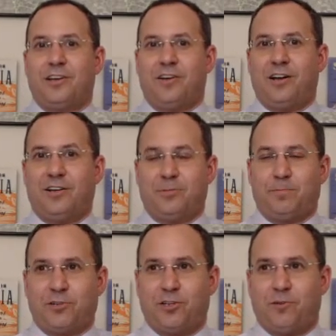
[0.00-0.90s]

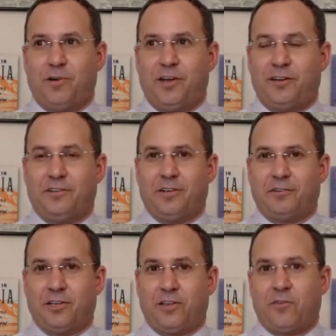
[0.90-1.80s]
especially when
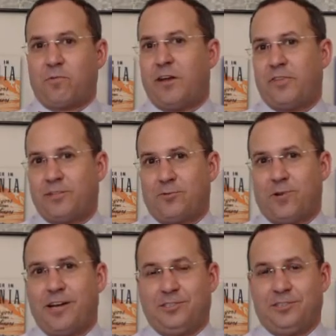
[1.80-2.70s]
there's a threat that's
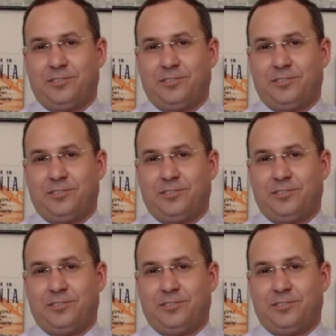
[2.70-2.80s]
rising.